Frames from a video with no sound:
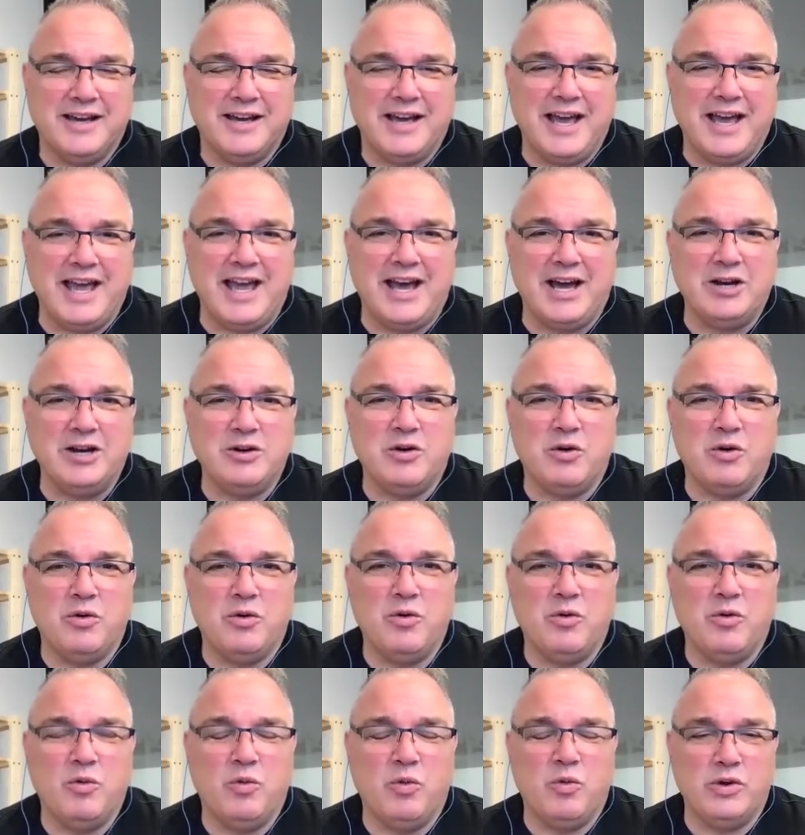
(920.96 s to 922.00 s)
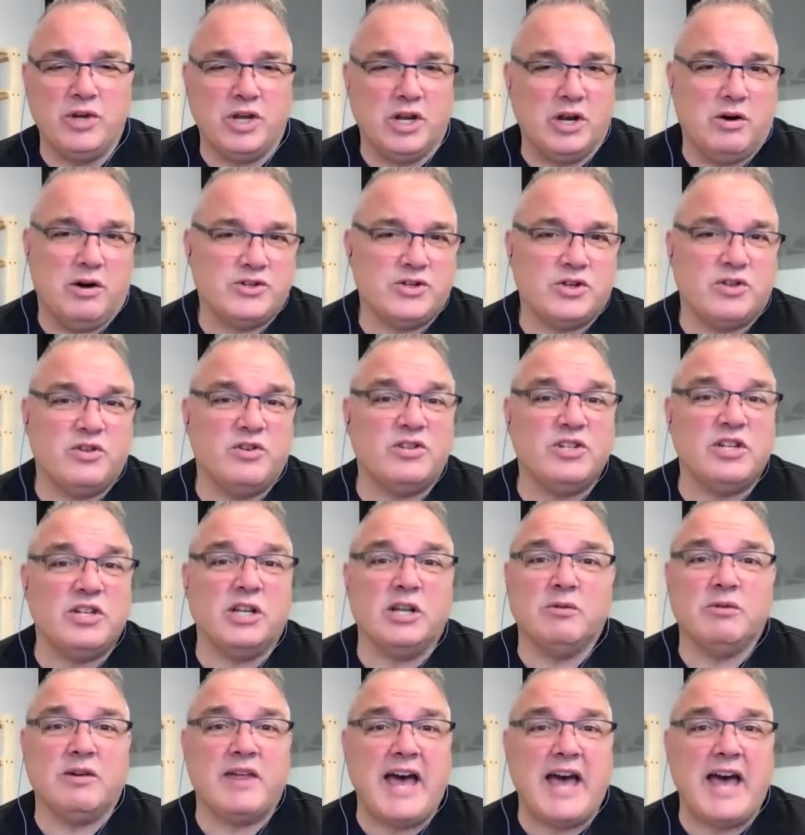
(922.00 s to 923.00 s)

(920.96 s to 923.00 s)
And, so they're dealing with